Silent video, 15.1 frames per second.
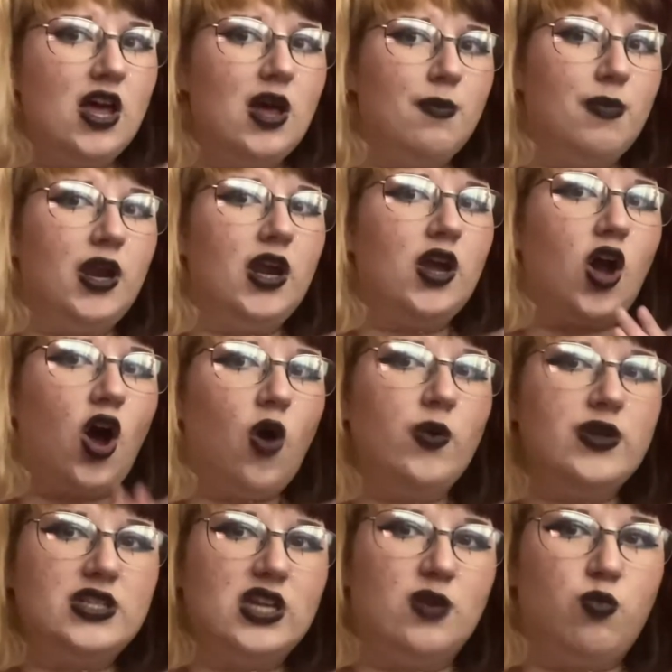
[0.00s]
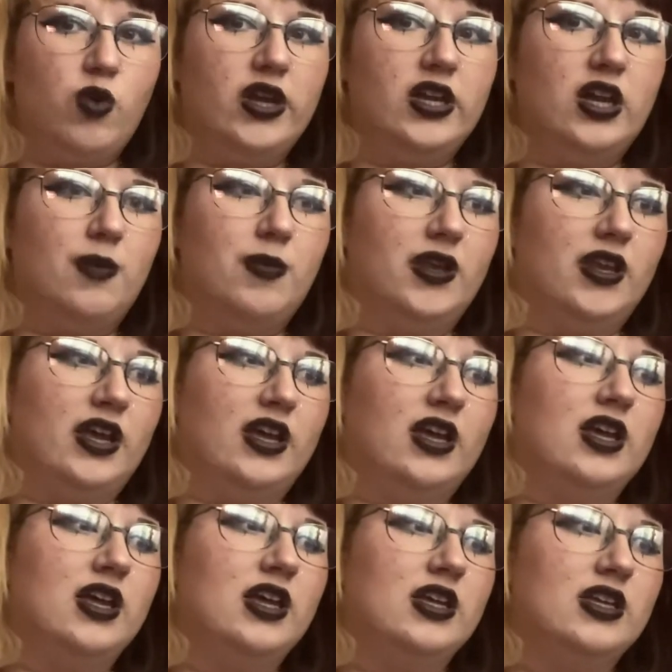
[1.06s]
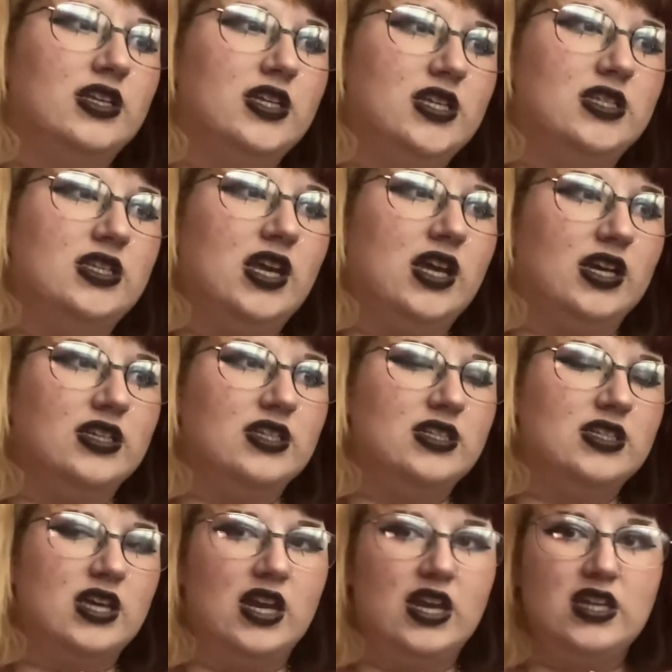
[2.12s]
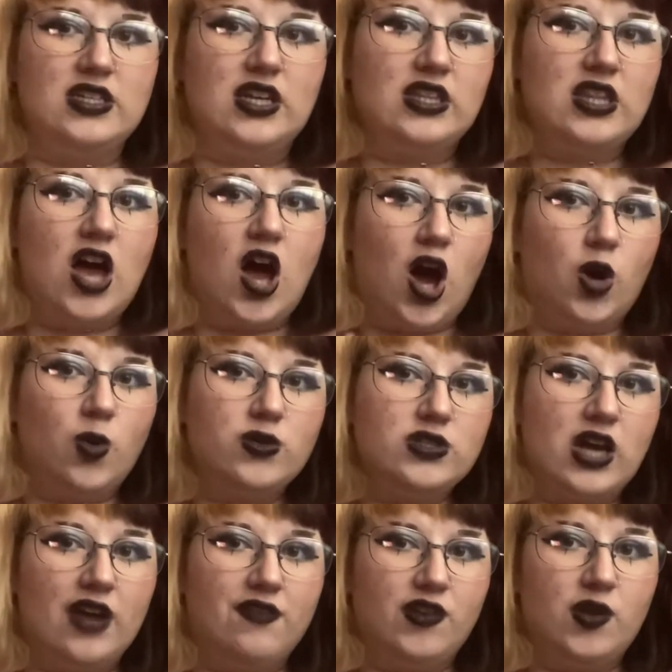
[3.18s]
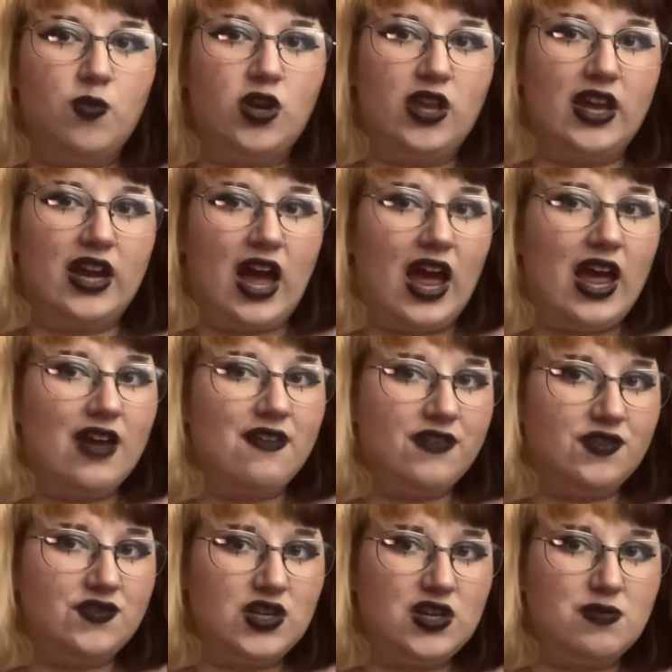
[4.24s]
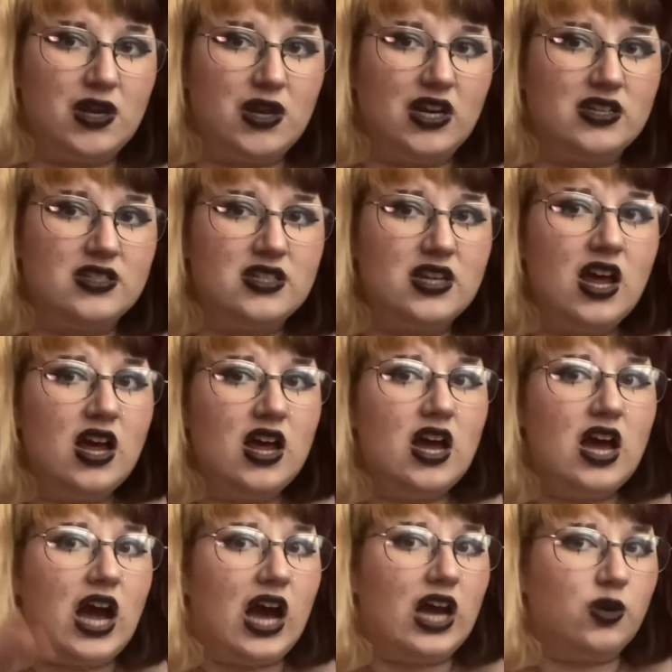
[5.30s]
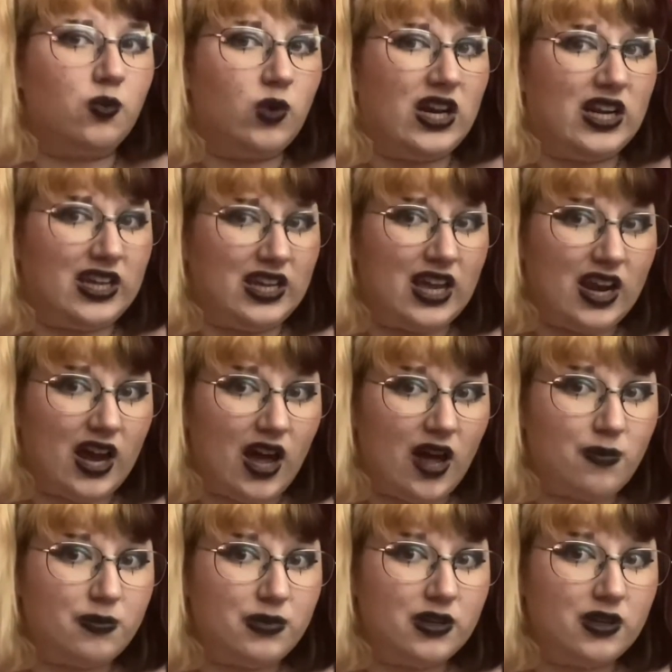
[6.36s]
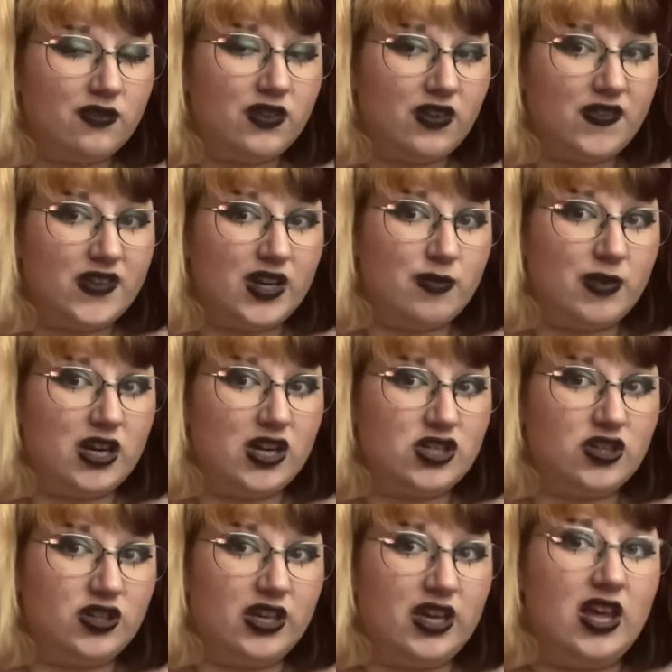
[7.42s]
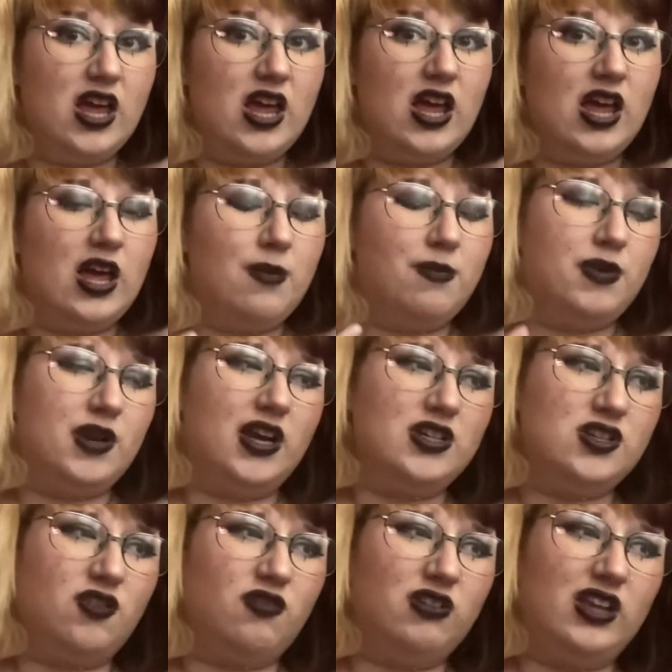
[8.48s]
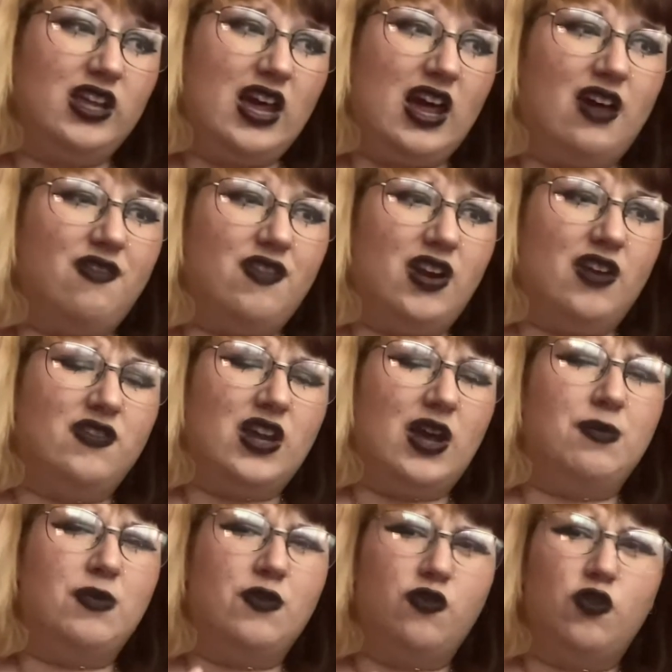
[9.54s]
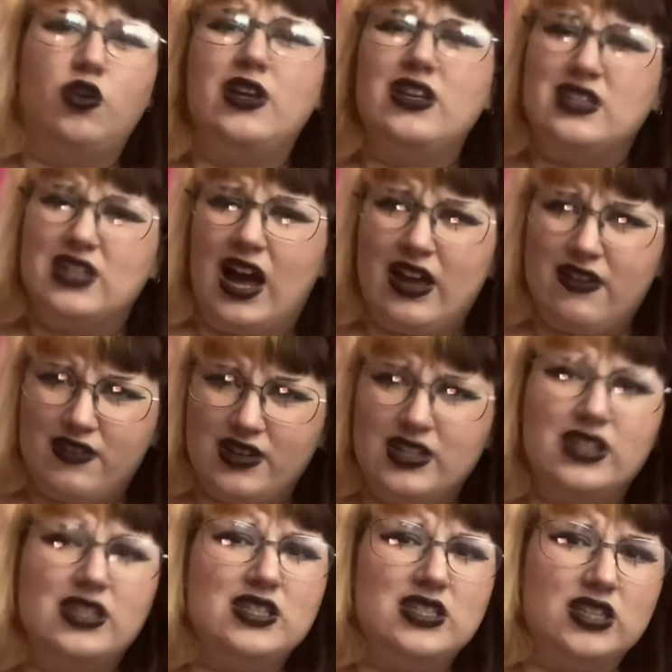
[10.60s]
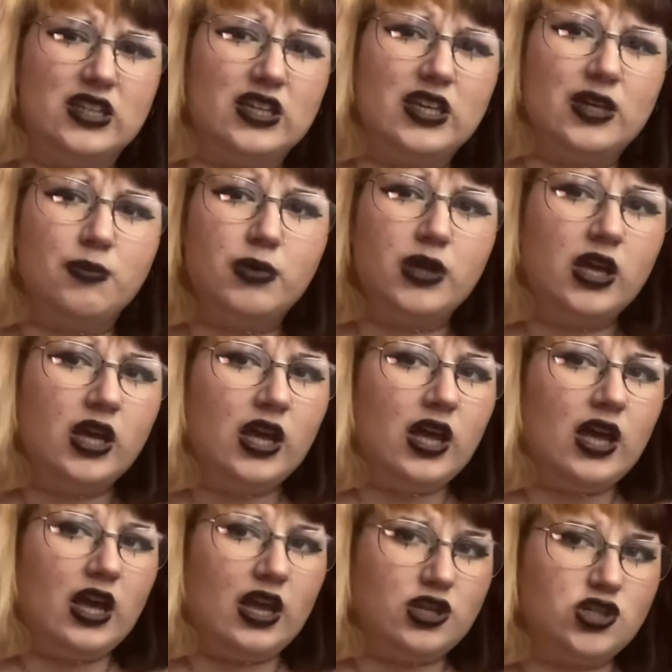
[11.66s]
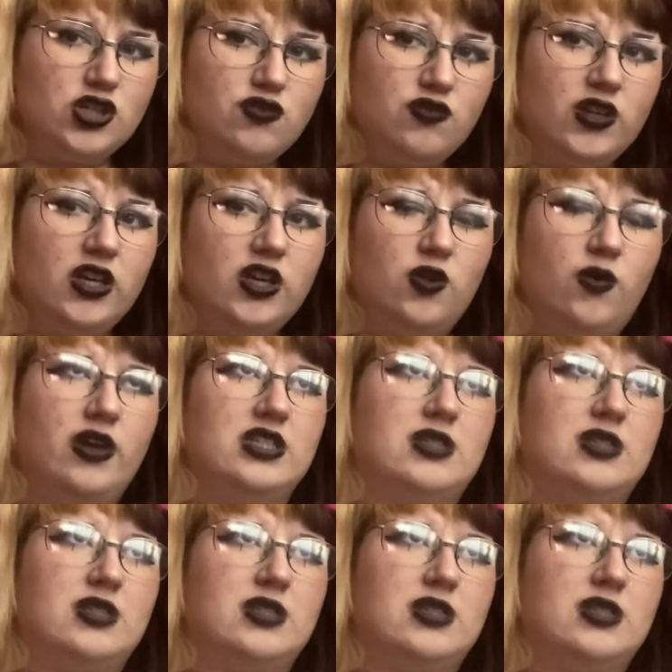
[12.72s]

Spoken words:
But I always end up waking up at like 6. And it's like that awkward time frame where like I have 15 minutes. I don't want to get up 15 minutes early, but I don't really have enough time to fully dive into sleep. And it's just really annoying.